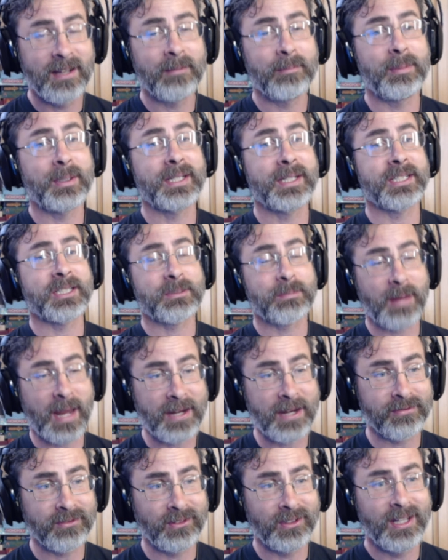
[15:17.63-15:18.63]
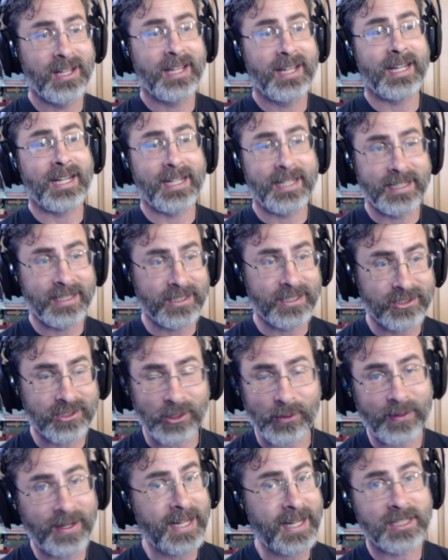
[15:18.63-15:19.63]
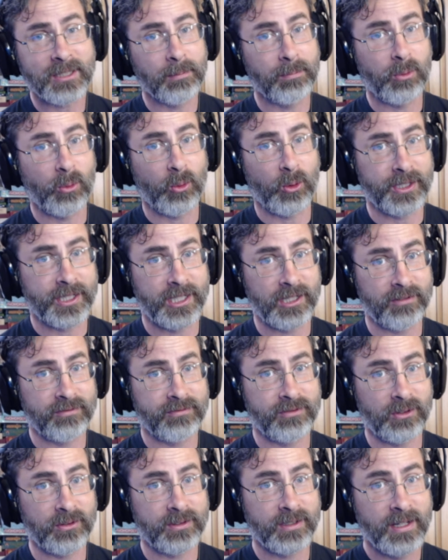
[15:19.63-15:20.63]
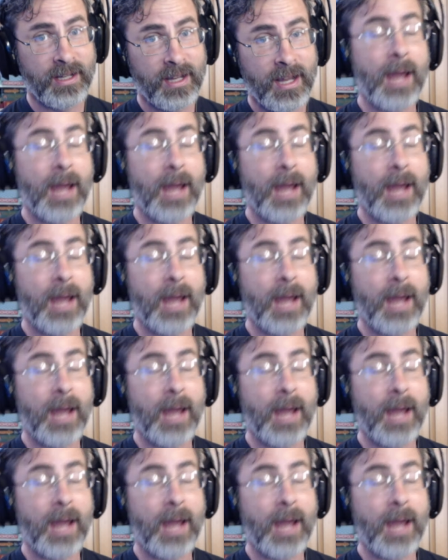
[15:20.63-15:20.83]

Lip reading: but it is painful and it is slow. It ain't the Borg here, folk.